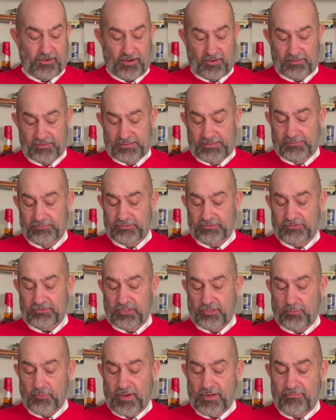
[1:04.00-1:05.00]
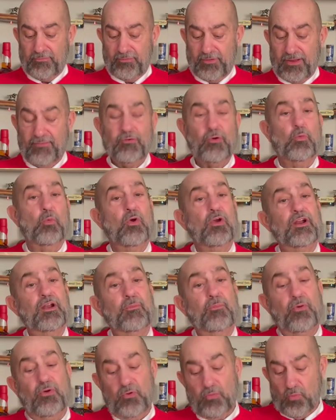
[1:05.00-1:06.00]
there. Gives us a great flavor. We're gonna
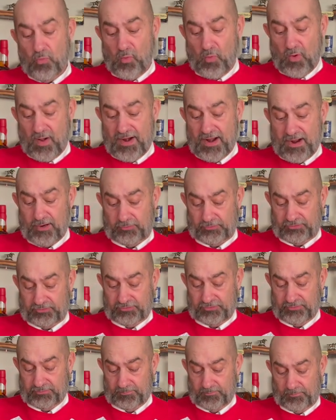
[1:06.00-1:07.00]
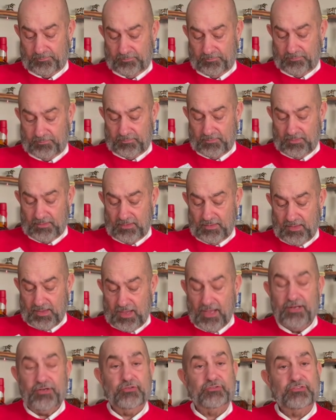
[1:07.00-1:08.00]
put one ounce,
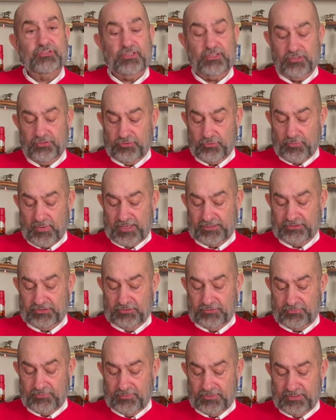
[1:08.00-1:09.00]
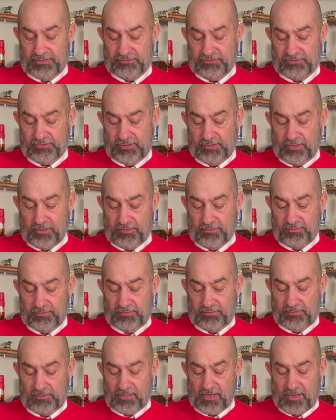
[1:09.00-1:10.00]
and you'll see the directions for this in our
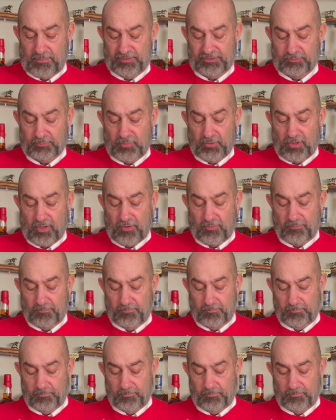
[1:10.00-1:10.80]
comments below.